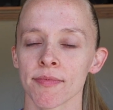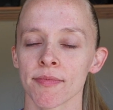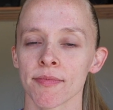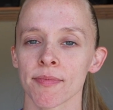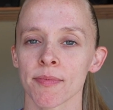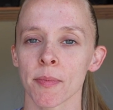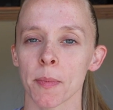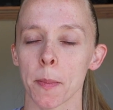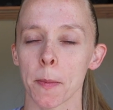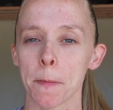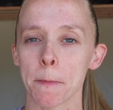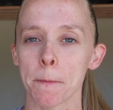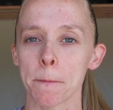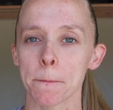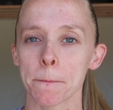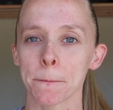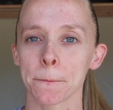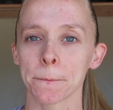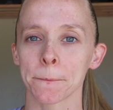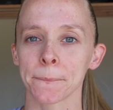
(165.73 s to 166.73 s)

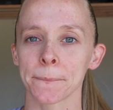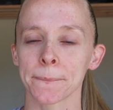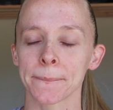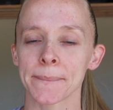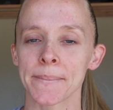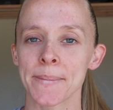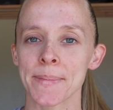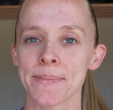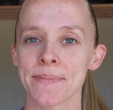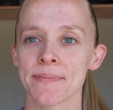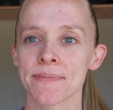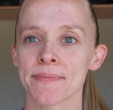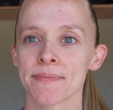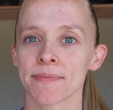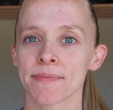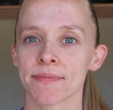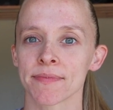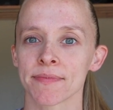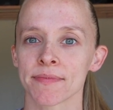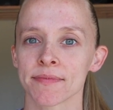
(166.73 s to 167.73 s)

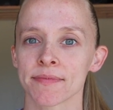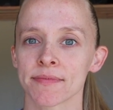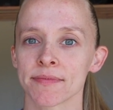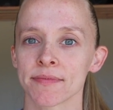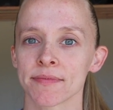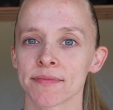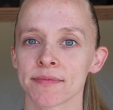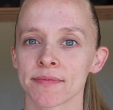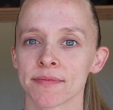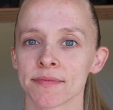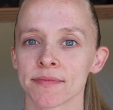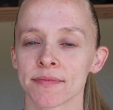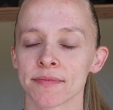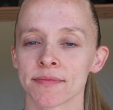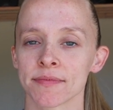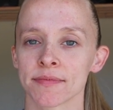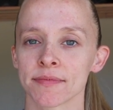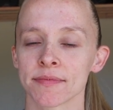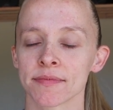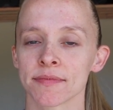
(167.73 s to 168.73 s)

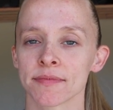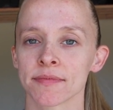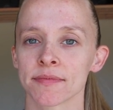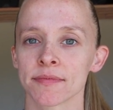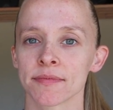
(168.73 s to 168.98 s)
(not speaking)